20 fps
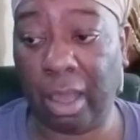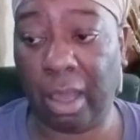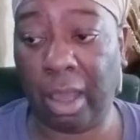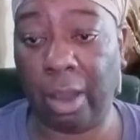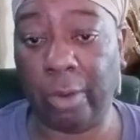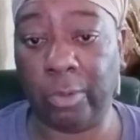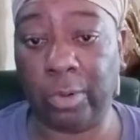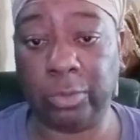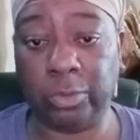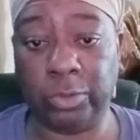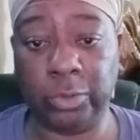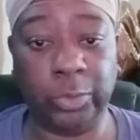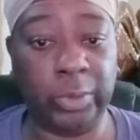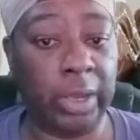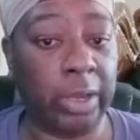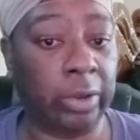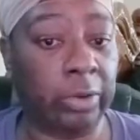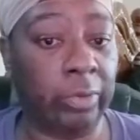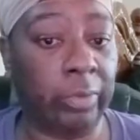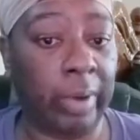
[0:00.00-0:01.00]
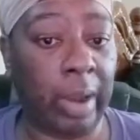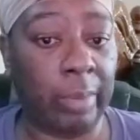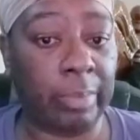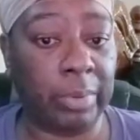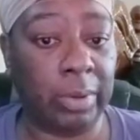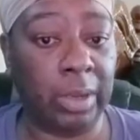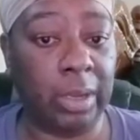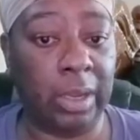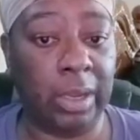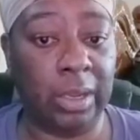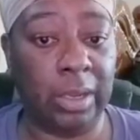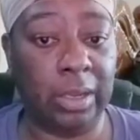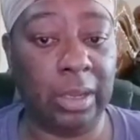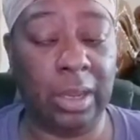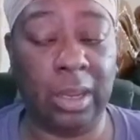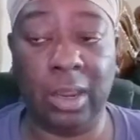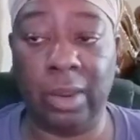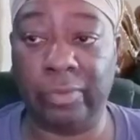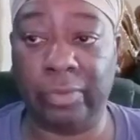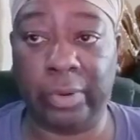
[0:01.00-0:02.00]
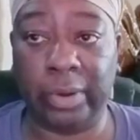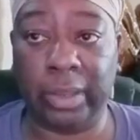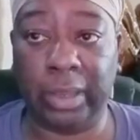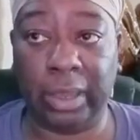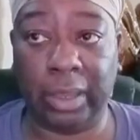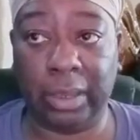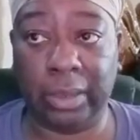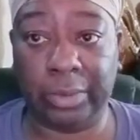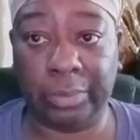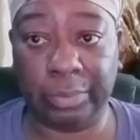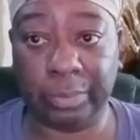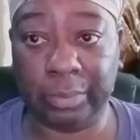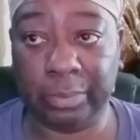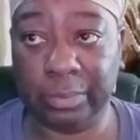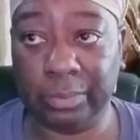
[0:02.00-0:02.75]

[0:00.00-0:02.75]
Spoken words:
I won't do that crap ever again.